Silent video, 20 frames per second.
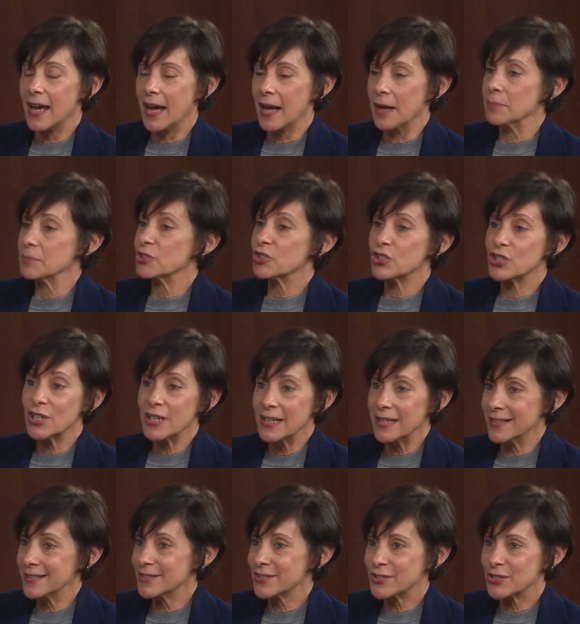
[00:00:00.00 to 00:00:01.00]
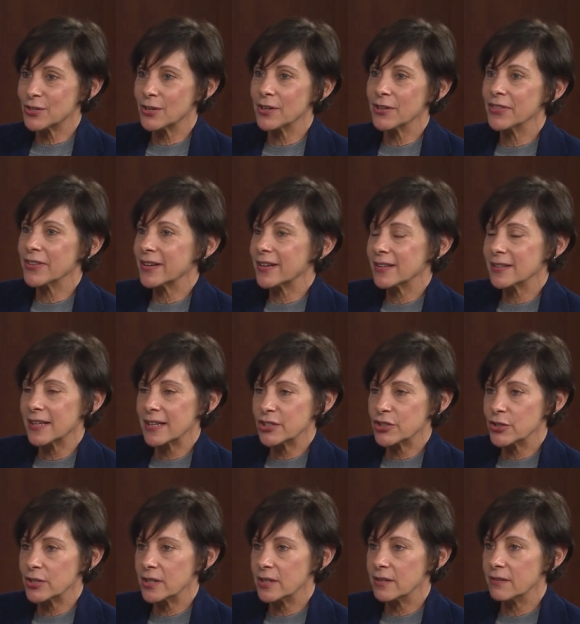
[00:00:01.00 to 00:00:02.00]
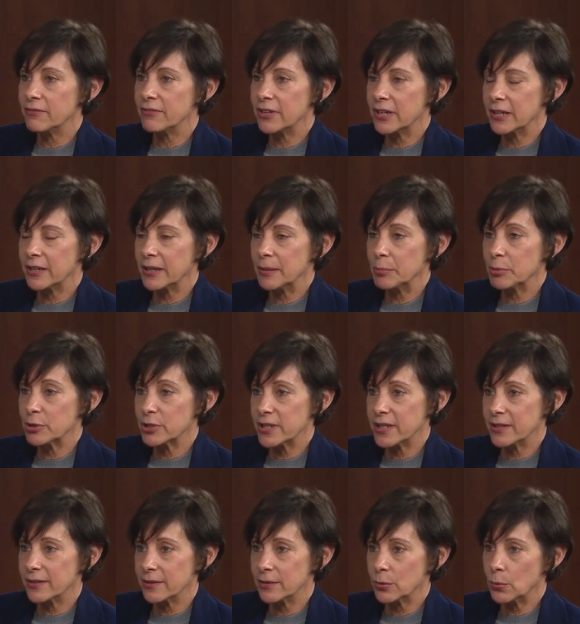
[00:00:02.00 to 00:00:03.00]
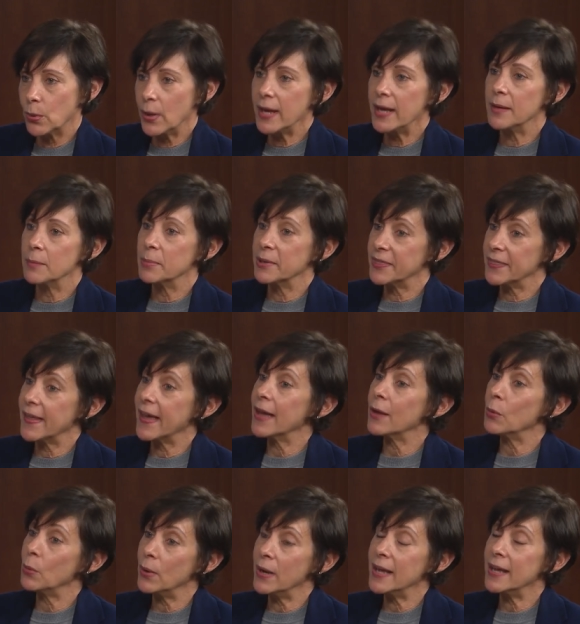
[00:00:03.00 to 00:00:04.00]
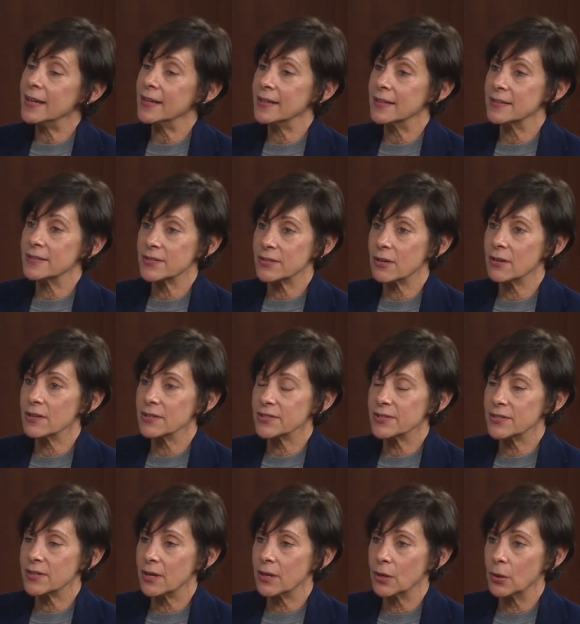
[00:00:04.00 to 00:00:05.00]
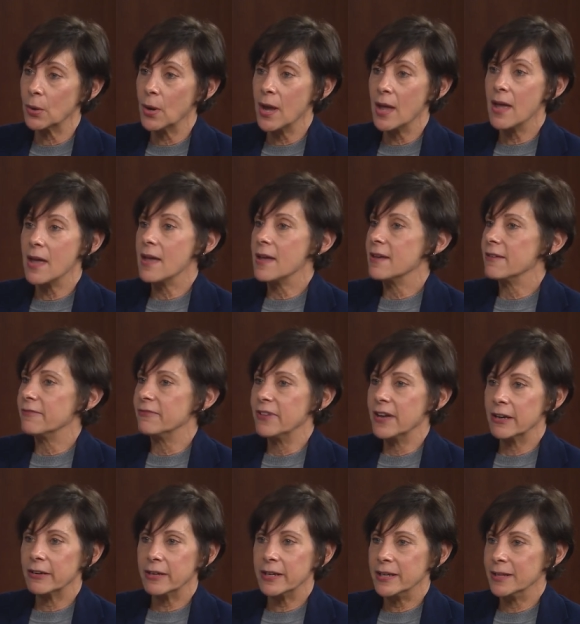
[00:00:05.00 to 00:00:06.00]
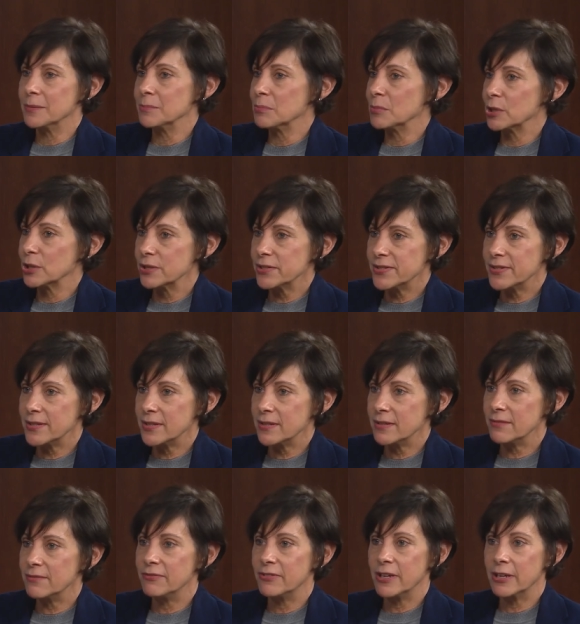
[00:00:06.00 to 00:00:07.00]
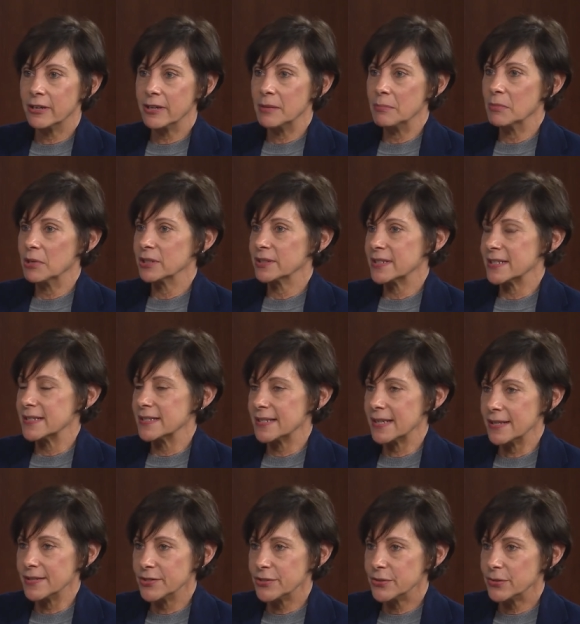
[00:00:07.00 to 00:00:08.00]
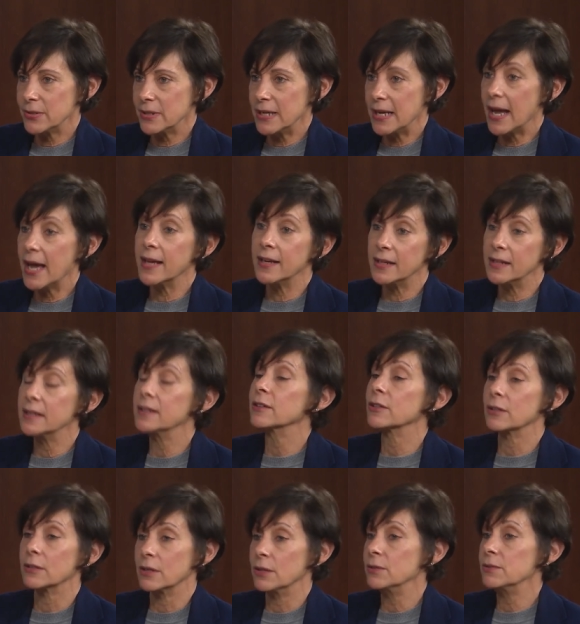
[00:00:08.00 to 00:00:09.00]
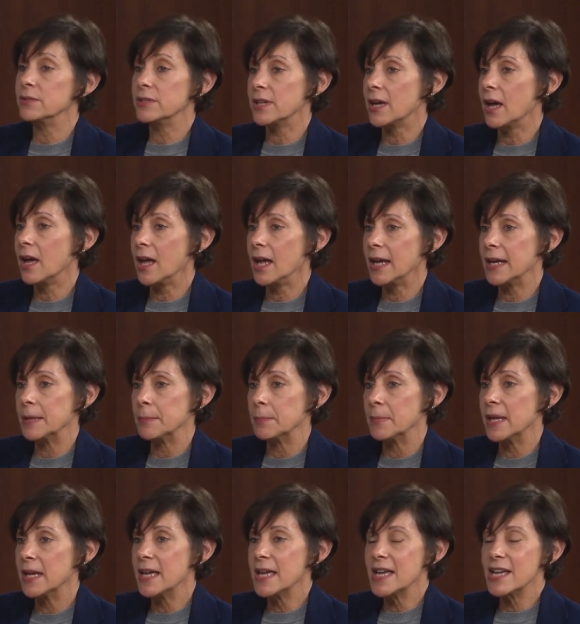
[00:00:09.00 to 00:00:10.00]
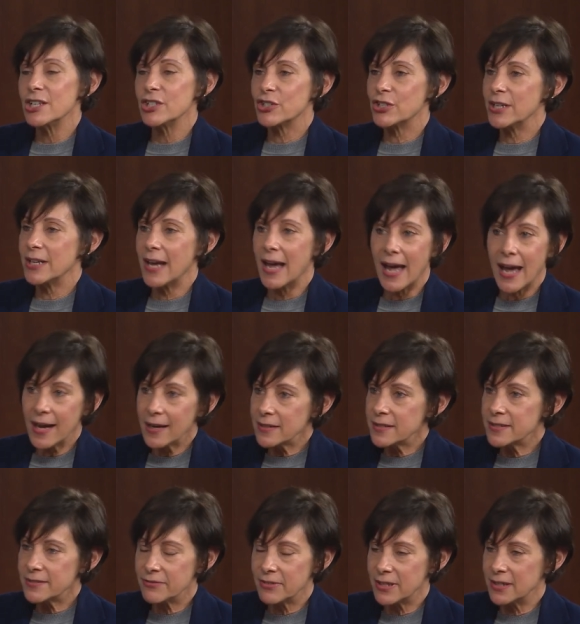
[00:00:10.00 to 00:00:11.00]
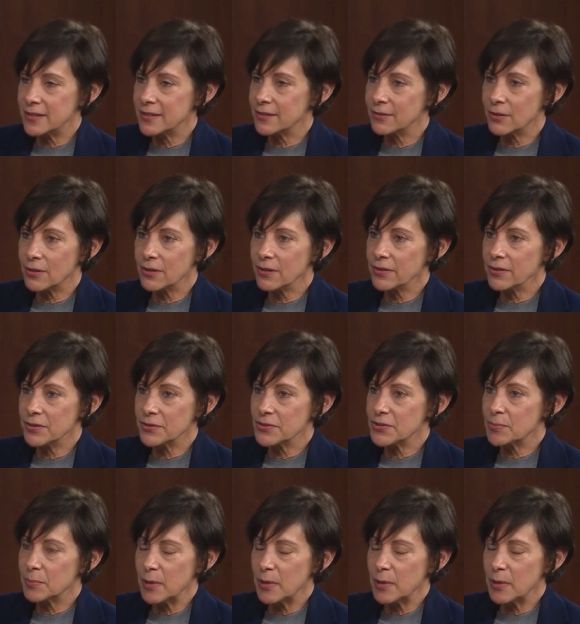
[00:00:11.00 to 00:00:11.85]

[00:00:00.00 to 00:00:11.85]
um, she installed the collection in a very particular way, but that way is also very immersive, very multisensory, and in her own time, she activated all those